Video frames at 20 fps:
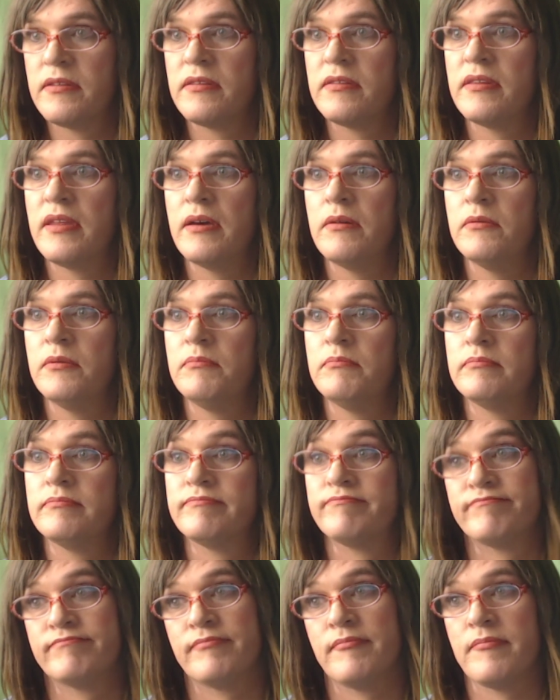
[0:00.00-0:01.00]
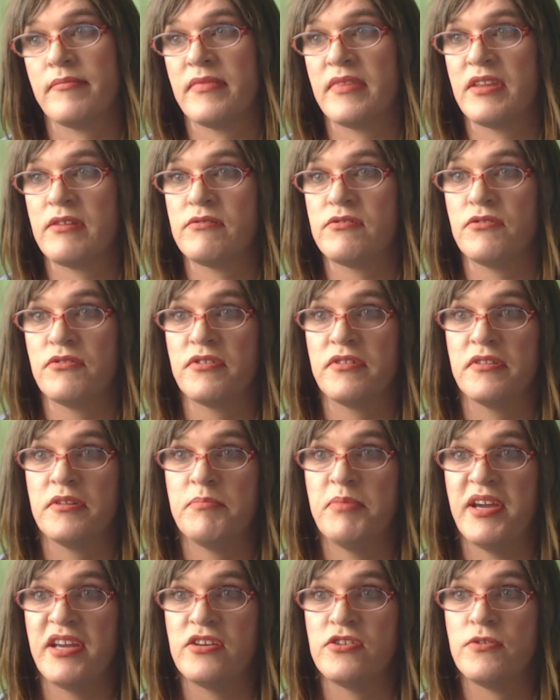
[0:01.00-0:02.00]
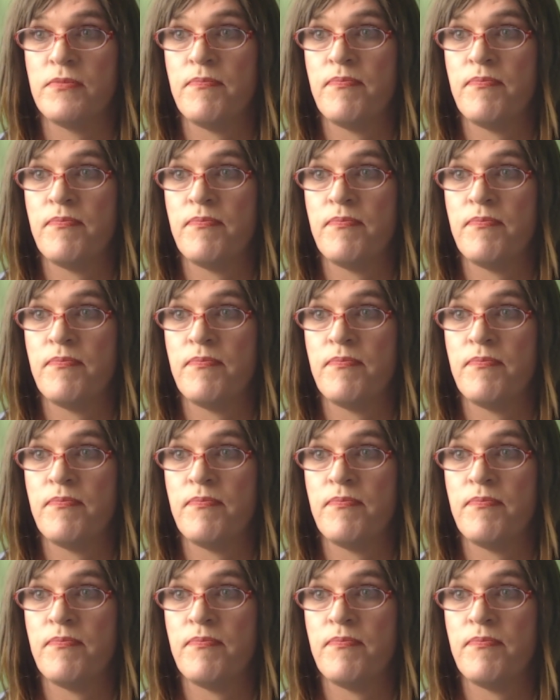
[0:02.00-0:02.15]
That one. That's already on the page.